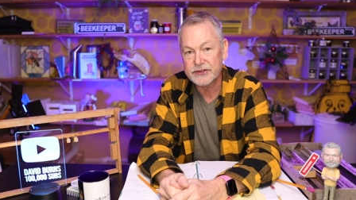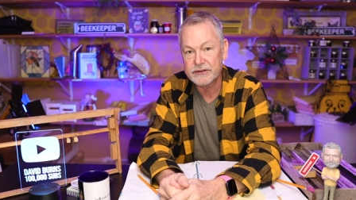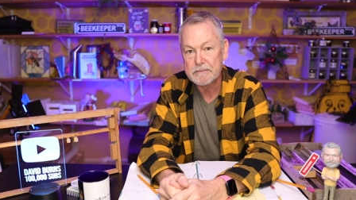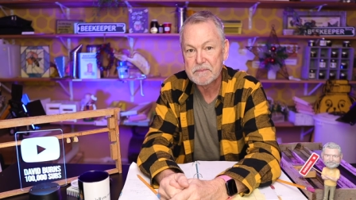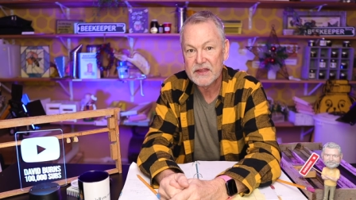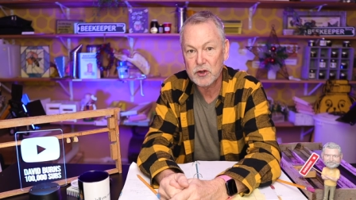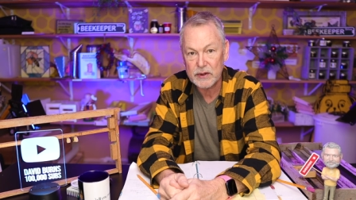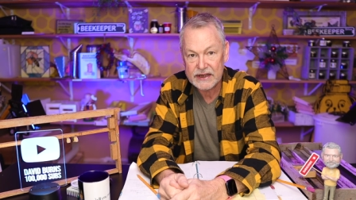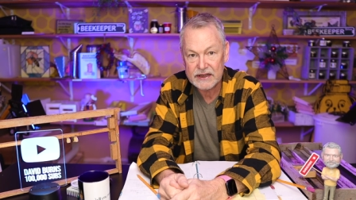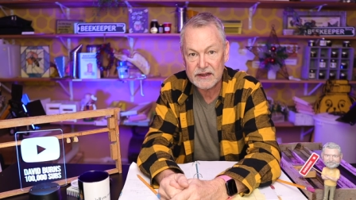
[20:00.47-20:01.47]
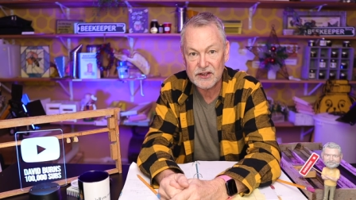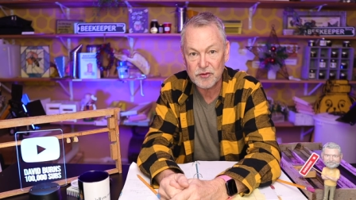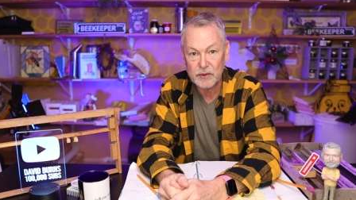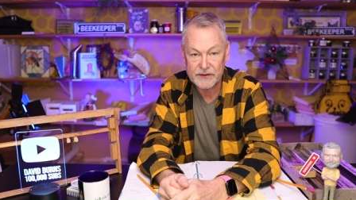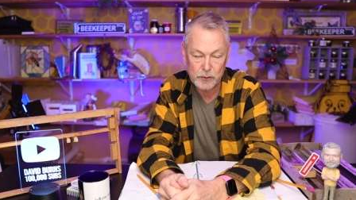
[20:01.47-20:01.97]
your queen
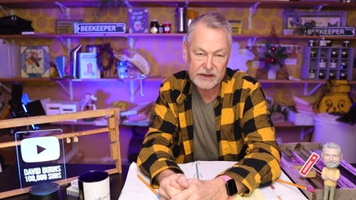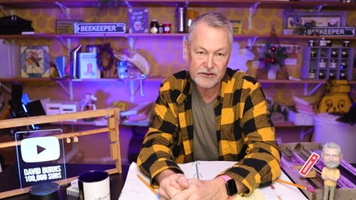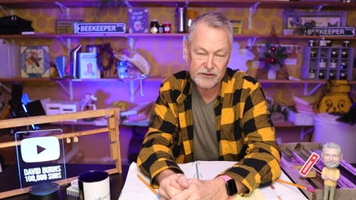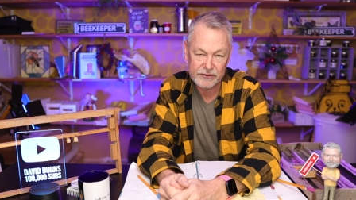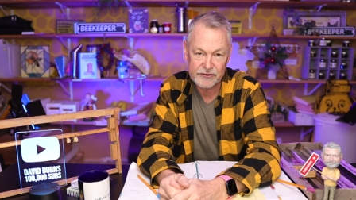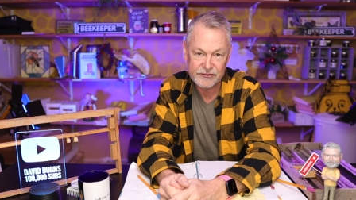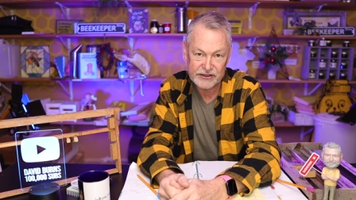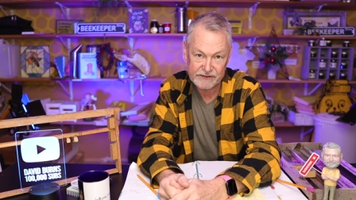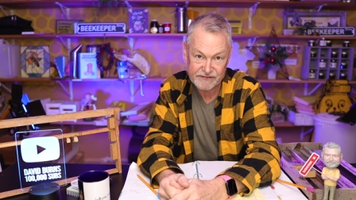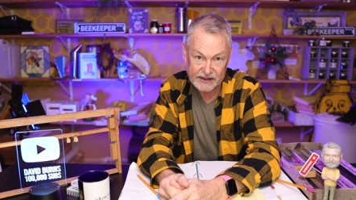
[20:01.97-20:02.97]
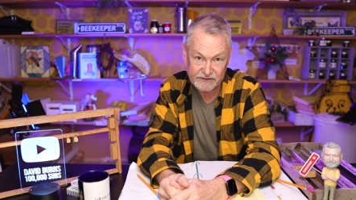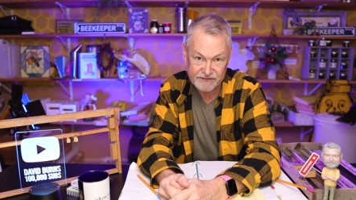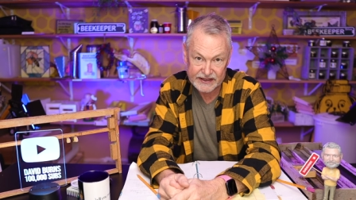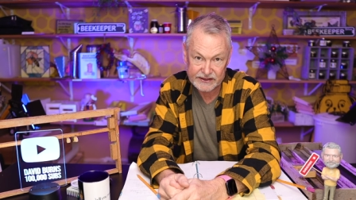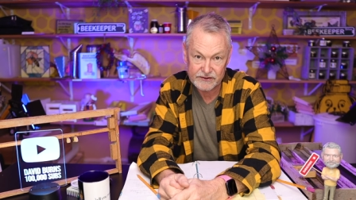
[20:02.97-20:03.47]
is with queen excluders till you finally
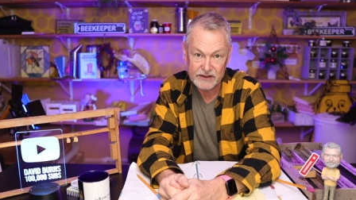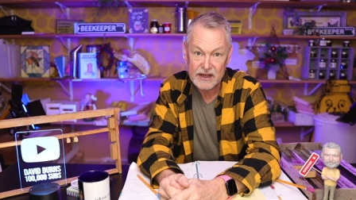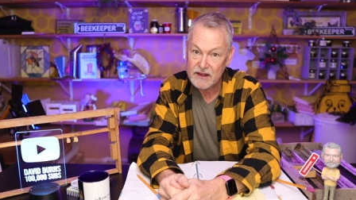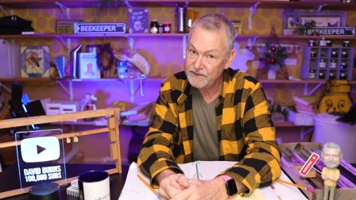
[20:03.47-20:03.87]
find her.